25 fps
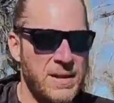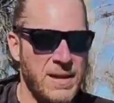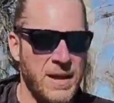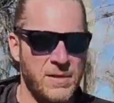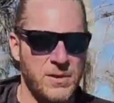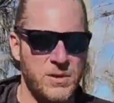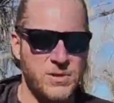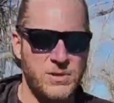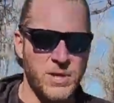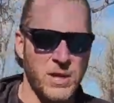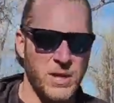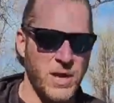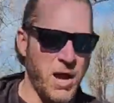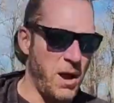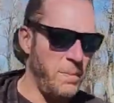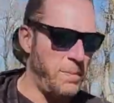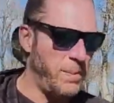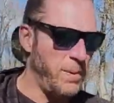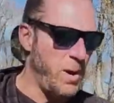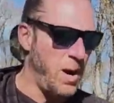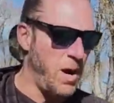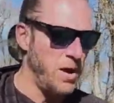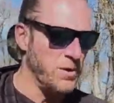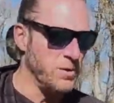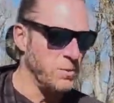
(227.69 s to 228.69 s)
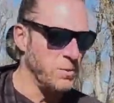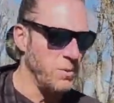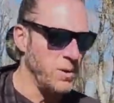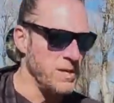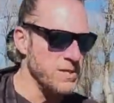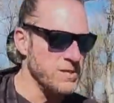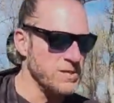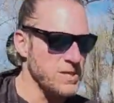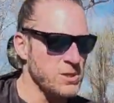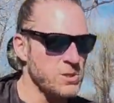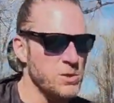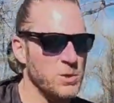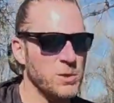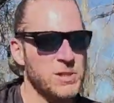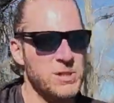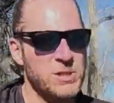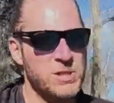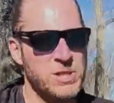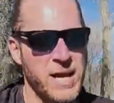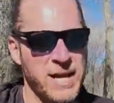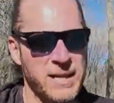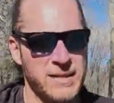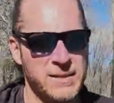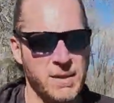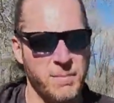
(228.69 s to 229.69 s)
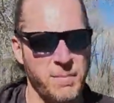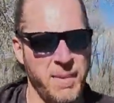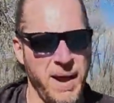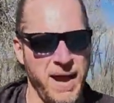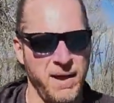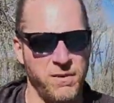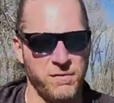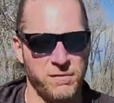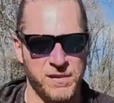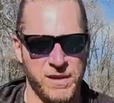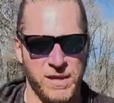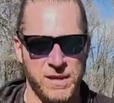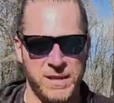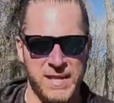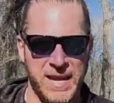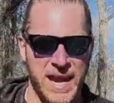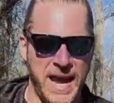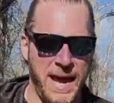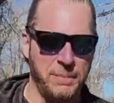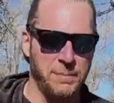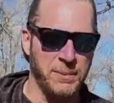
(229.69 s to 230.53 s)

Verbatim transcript: Now there's a couple other ones and you can check them out via the